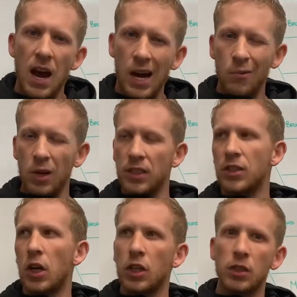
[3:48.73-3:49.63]
I wanna
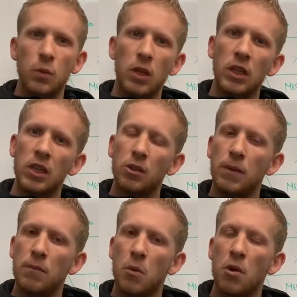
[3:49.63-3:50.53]
start this one a little
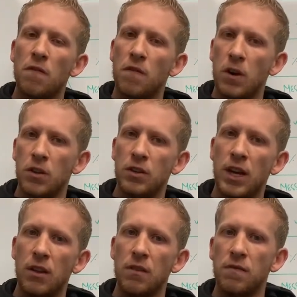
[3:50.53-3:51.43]
bit more farther
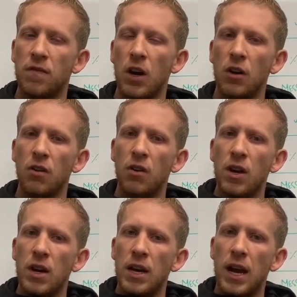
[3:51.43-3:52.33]
down the funnel,
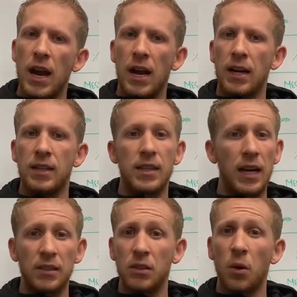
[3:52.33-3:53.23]
and
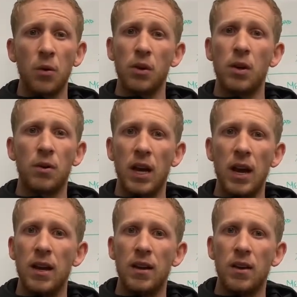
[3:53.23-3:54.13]
that's totally
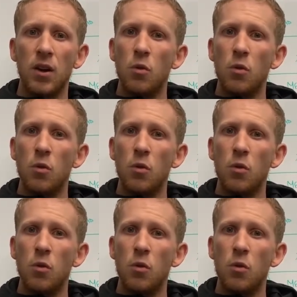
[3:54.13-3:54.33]
okay.